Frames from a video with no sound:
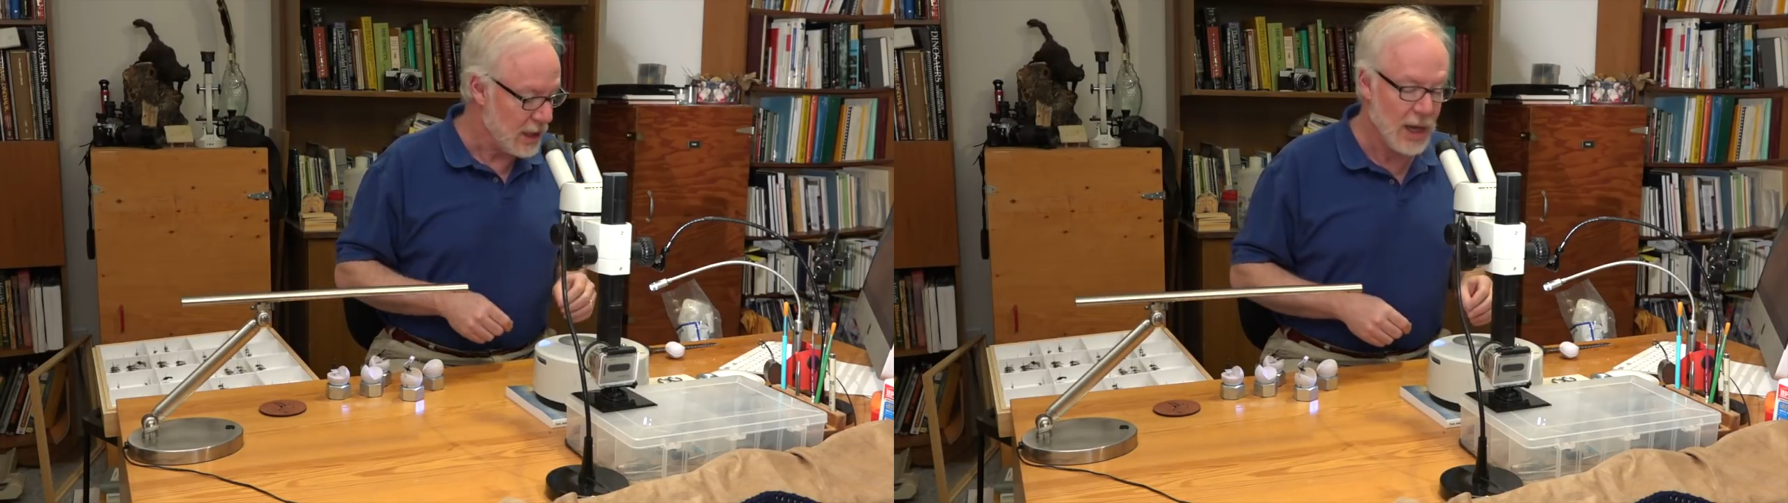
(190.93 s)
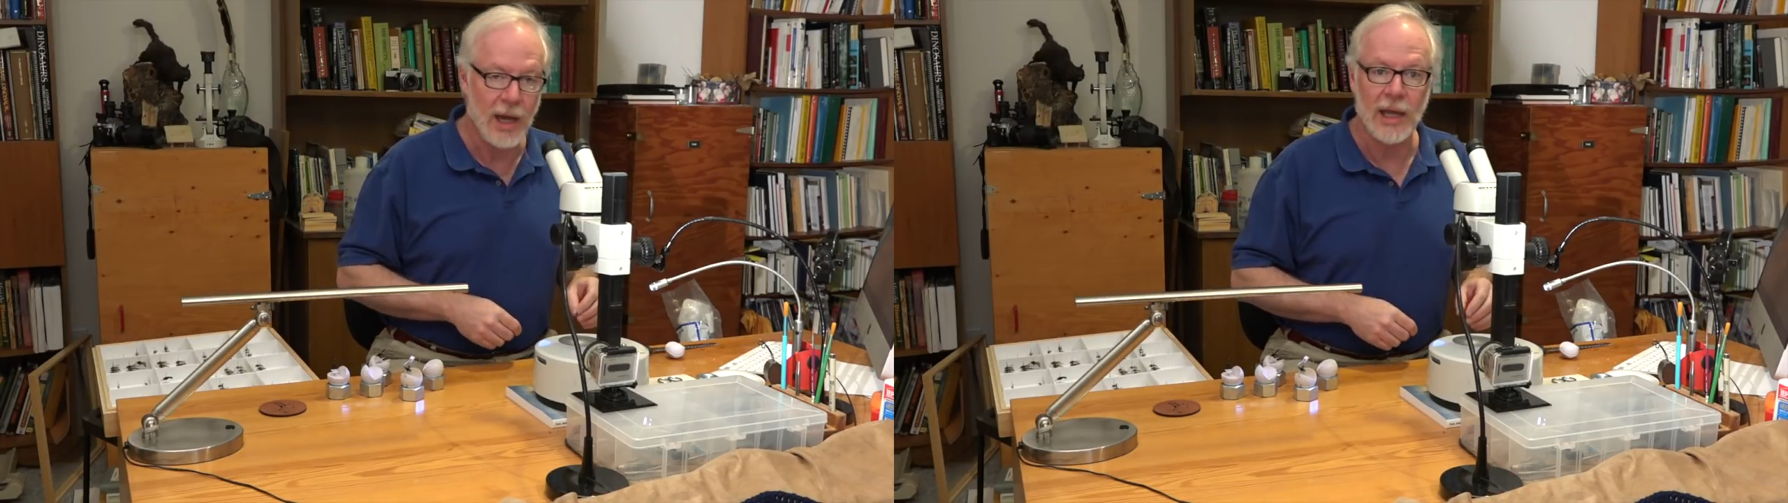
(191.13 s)

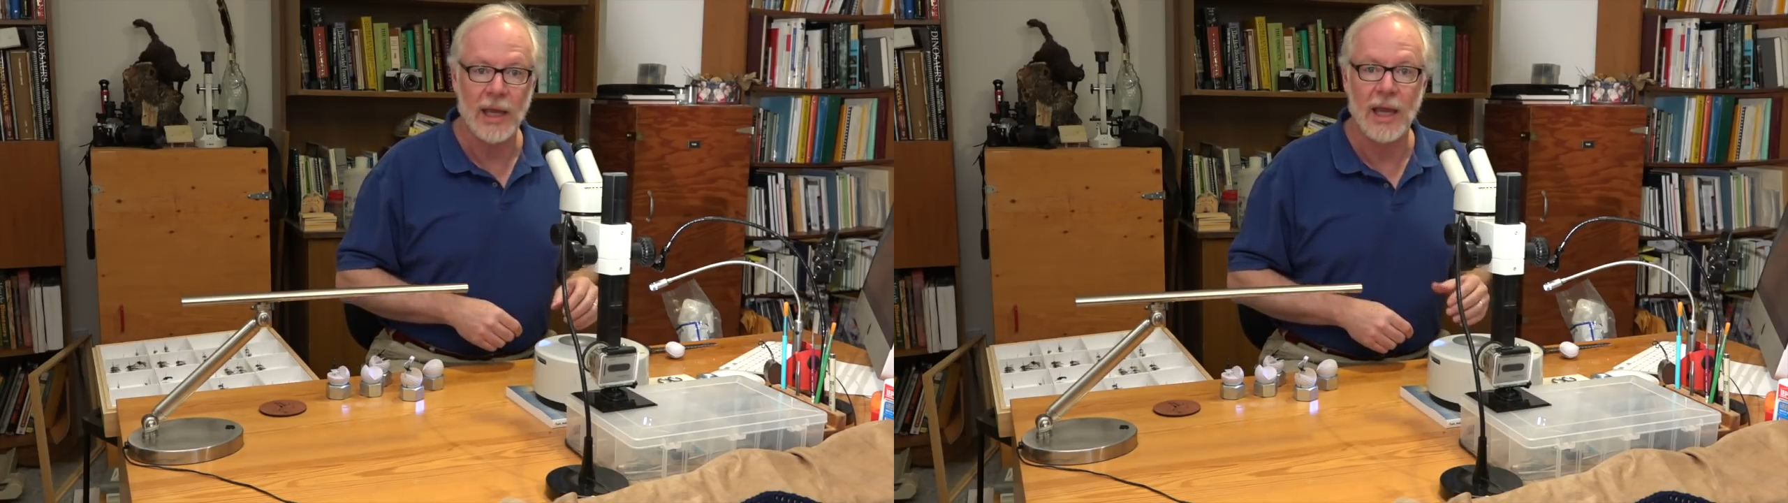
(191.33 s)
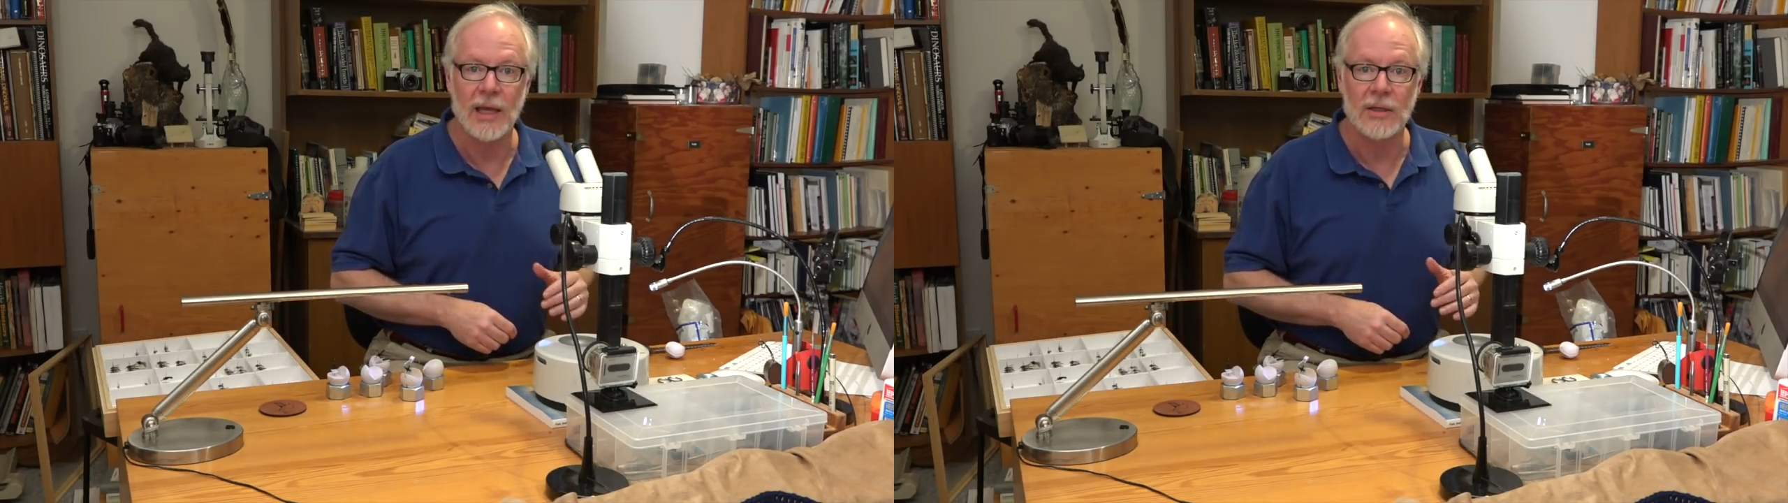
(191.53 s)
high
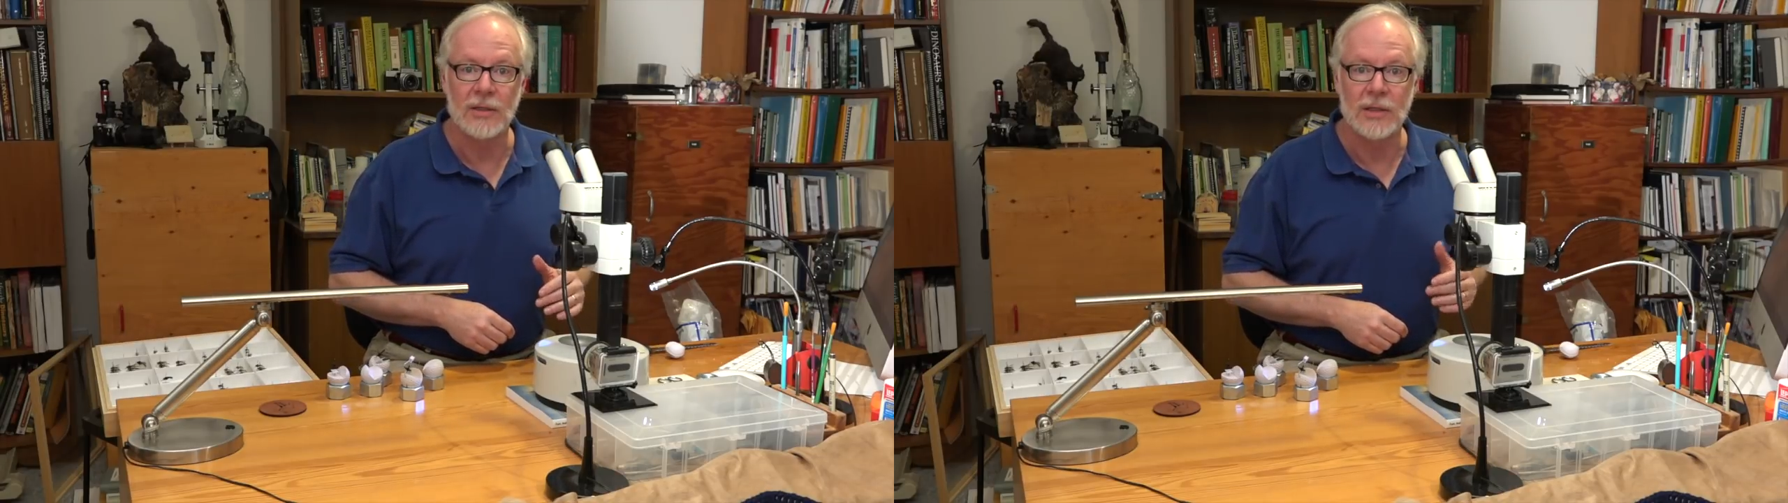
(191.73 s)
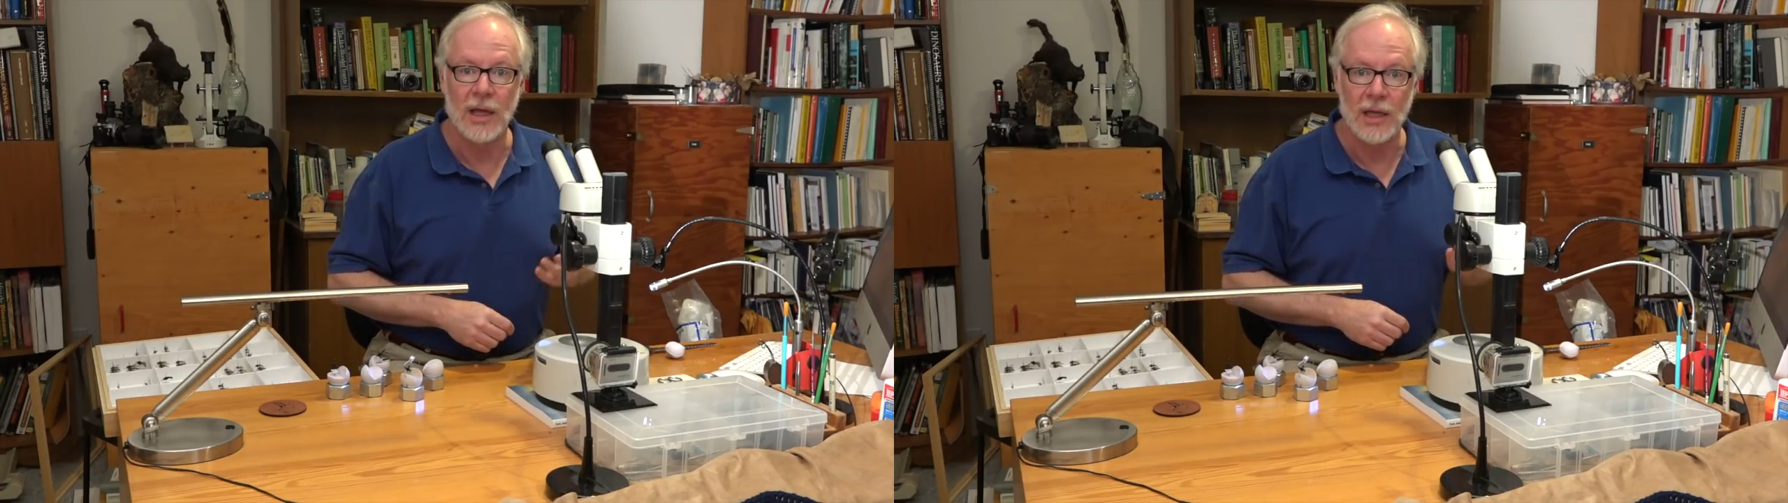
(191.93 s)

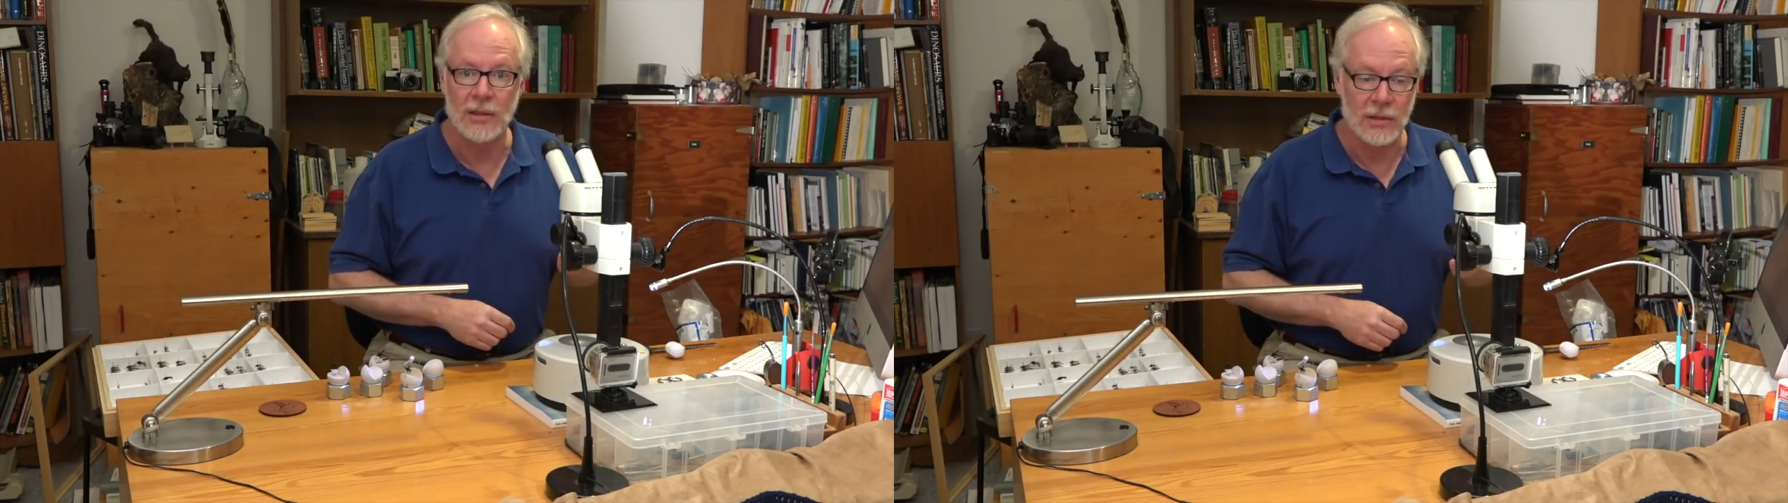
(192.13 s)
as as